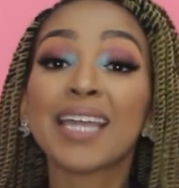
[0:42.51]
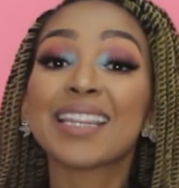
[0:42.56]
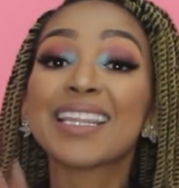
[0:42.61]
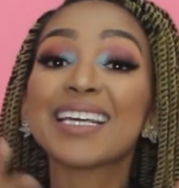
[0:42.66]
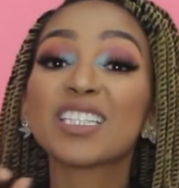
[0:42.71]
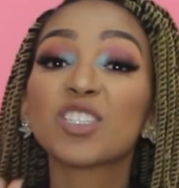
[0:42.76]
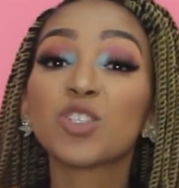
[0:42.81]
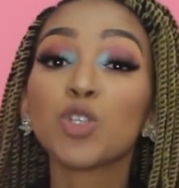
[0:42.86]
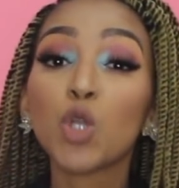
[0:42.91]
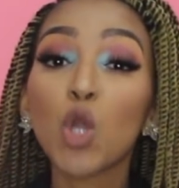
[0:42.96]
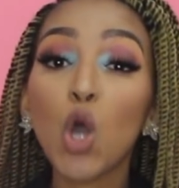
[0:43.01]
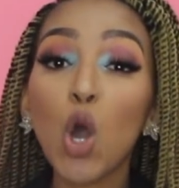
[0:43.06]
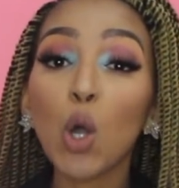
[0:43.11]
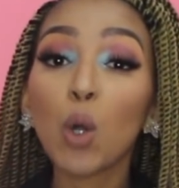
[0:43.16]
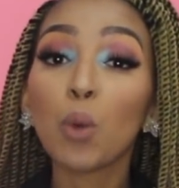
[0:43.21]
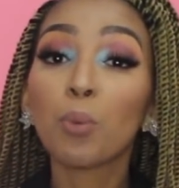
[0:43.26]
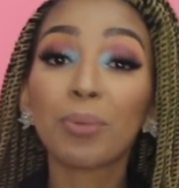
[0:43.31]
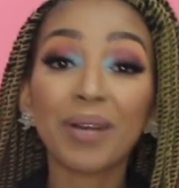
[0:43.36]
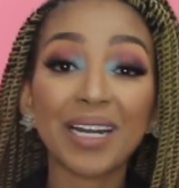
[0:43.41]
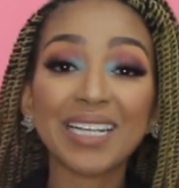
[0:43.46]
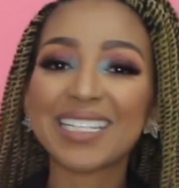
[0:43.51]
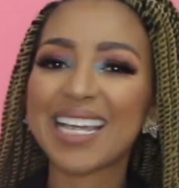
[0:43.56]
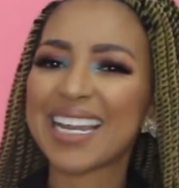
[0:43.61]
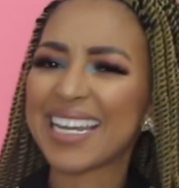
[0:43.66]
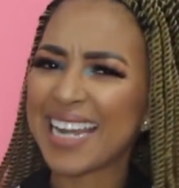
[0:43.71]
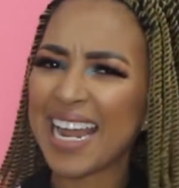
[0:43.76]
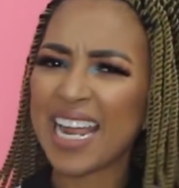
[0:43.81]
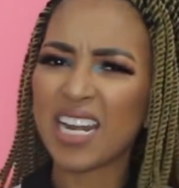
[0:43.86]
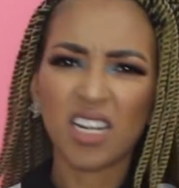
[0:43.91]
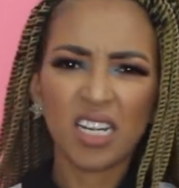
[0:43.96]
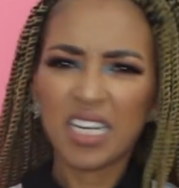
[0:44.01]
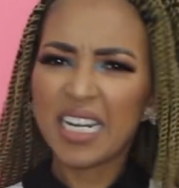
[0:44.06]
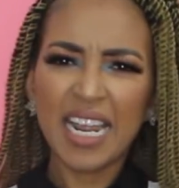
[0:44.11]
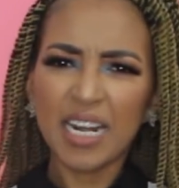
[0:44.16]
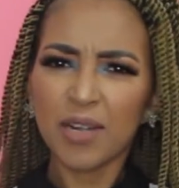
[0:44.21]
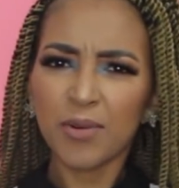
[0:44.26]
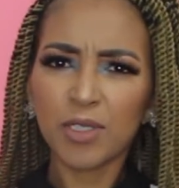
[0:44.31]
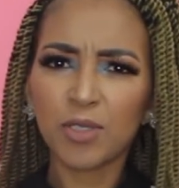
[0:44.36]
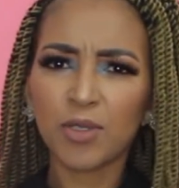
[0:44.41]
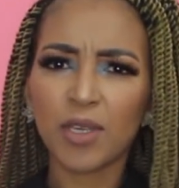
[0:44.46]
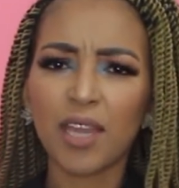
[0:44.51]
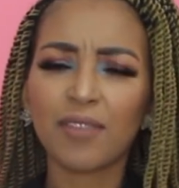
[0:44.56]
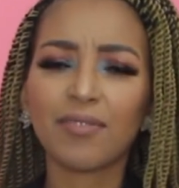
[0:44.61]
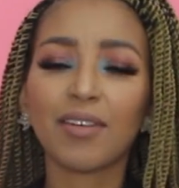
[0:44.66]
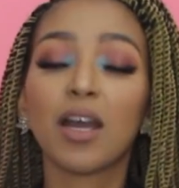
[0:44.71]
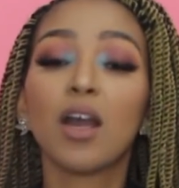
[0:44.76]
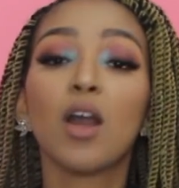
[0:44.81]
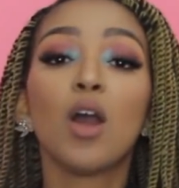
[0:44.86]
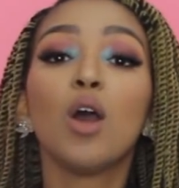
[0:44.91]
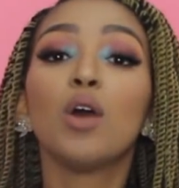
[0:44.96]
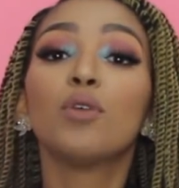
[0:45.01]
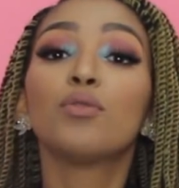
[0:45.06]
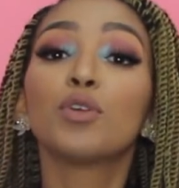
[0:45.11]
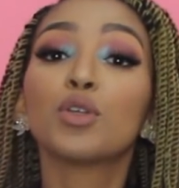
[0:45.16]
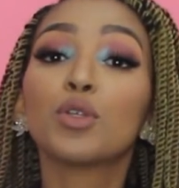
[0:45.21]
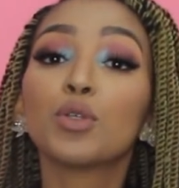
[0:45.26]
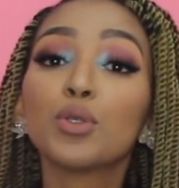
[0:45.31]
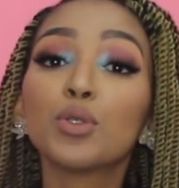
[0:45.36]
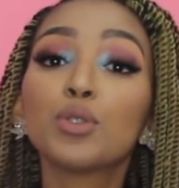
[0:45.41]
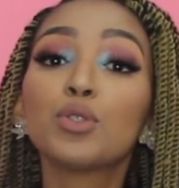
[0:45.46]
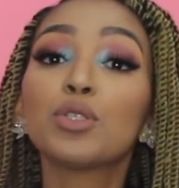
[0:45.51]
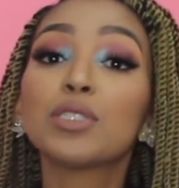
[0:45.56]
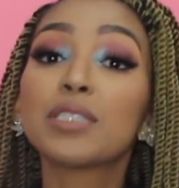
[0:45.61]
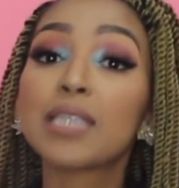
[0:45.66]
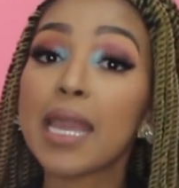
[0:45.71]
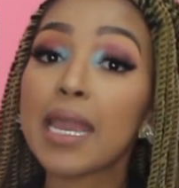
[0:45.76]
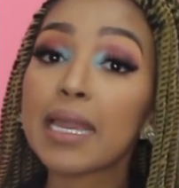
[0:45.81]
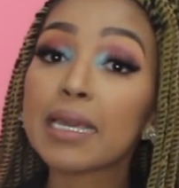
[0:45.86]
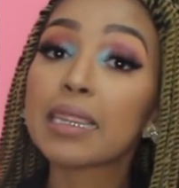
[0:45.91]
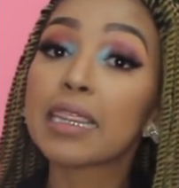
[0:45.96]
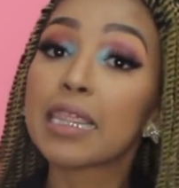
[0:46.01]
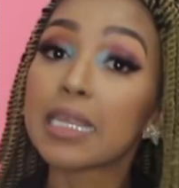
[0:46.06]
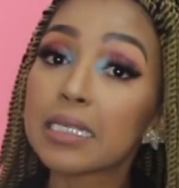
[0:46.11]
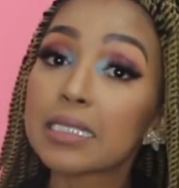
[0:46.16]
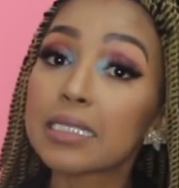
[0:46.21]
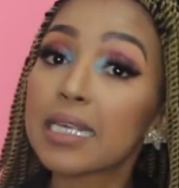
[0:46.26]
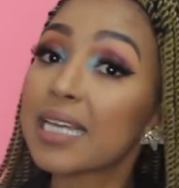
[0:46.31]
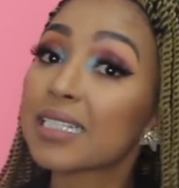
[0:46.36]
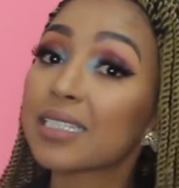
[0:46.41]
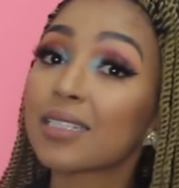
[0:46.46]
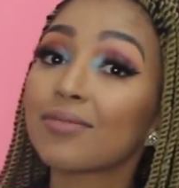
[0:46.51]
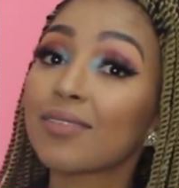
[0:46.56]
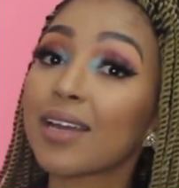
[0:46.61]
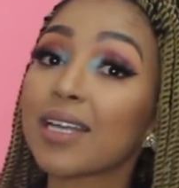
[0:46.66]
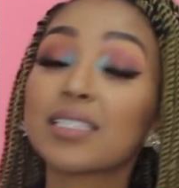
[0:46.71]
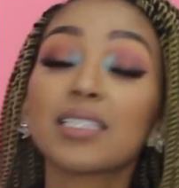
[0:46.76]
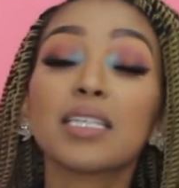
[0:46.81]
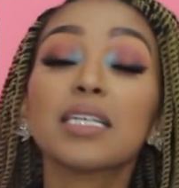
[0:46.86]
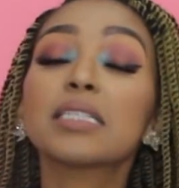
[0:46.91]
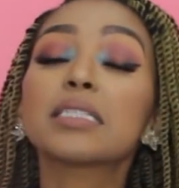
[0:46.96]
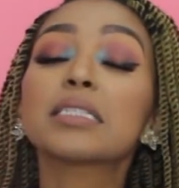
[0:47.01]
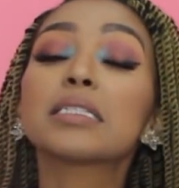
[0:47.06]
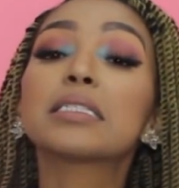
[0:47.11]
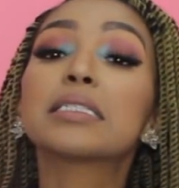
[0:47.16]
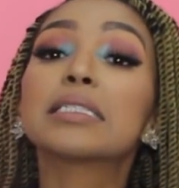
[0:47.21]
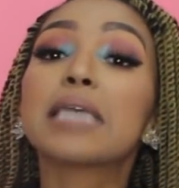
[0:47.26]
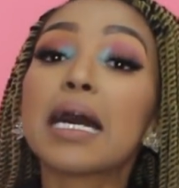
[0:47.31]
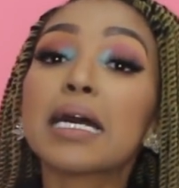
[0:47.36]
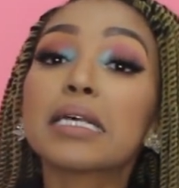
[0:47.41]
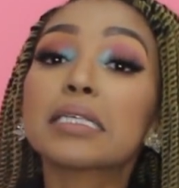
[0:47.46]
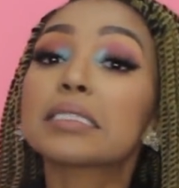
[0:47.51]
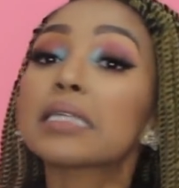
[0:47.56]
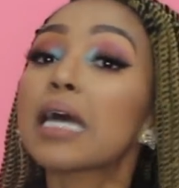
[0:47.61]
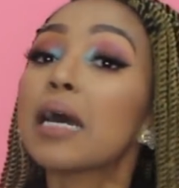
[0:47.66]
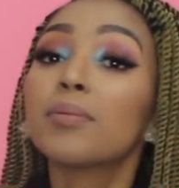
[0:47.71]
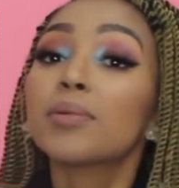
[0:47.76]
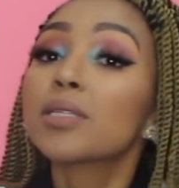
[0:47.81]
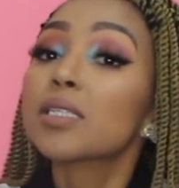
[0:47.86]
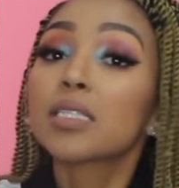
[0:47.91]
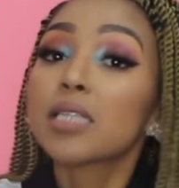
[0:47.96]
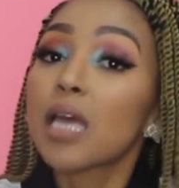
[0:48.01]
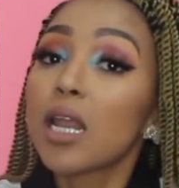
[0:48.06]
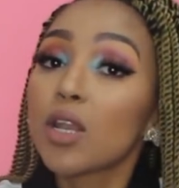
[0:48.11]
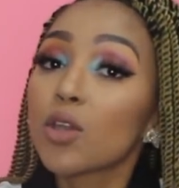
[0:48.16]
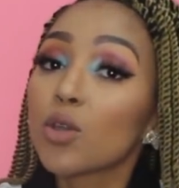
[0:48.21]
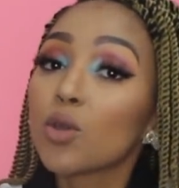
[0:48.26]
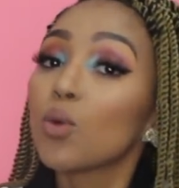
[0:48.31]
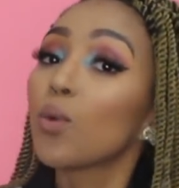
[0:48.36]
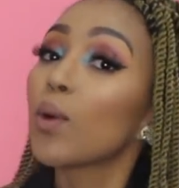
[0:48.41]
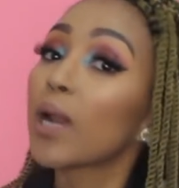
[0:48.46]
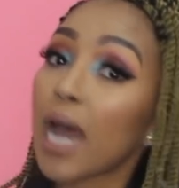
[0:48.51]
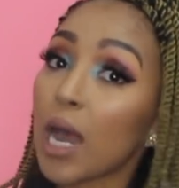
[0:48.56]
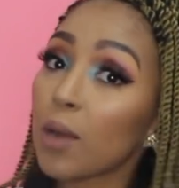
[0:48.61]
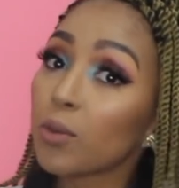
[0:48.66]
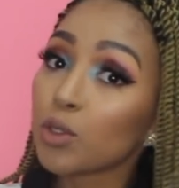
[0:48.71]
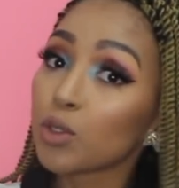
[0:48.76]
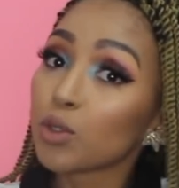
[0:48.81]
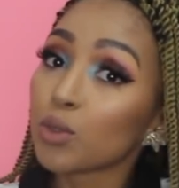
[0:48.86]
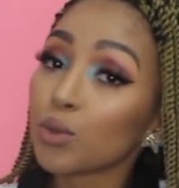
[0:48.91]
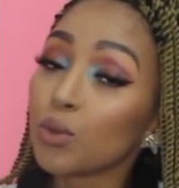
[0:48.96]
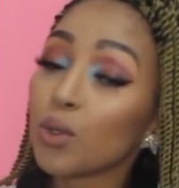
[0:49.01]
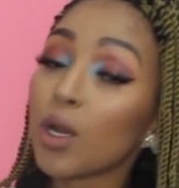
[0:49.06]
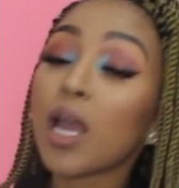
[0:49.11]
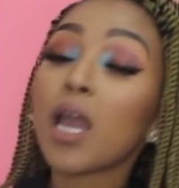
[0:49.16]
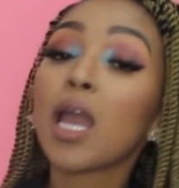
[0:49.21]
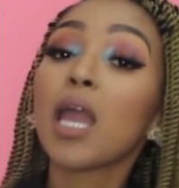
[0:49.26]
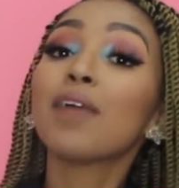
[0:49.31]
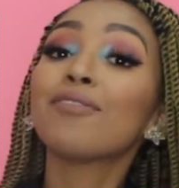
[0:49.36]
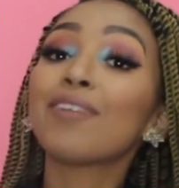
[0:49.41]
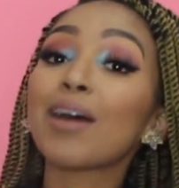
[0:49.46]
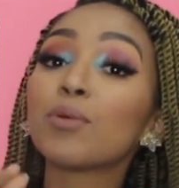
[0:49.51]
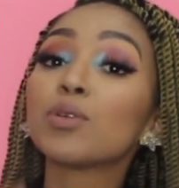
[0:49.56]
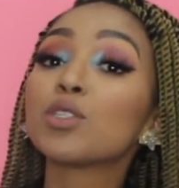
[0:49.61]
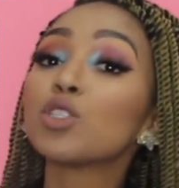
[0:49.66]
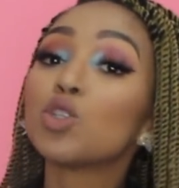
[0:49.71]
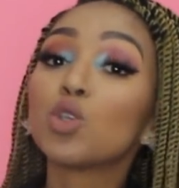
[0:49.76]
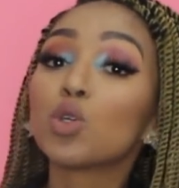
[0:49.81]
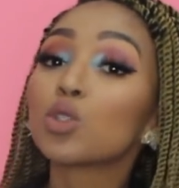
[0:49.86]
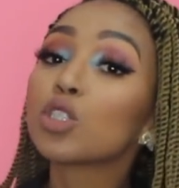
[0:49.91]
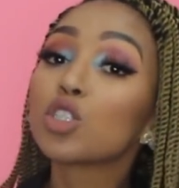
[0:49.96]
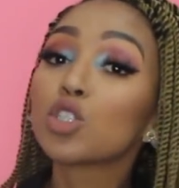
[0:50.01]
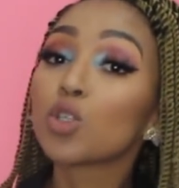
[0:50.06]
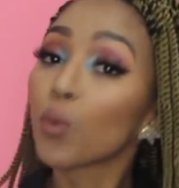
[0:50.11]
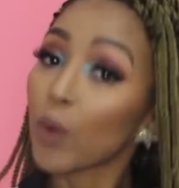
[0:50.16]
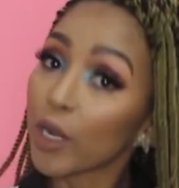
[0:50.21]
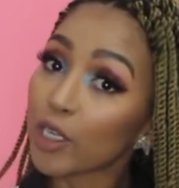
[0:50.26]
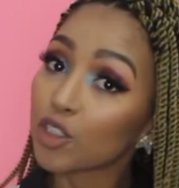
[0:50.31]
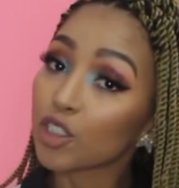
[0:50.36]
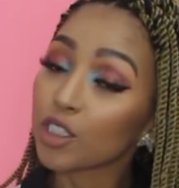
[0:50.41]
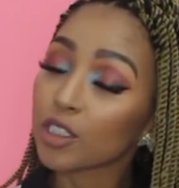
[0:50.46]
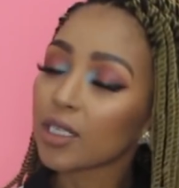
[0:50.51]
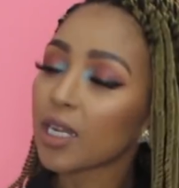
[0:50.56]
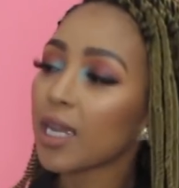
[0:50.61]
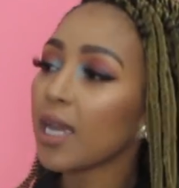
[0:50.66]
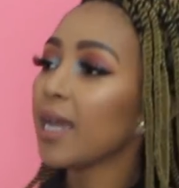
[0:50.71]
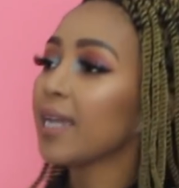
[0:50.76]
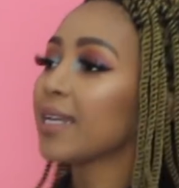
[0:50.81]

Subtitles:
There's no pressure, none whatsoever, for you to take this as advice. It's just, I'm just telling you what I would do if I was in your situation.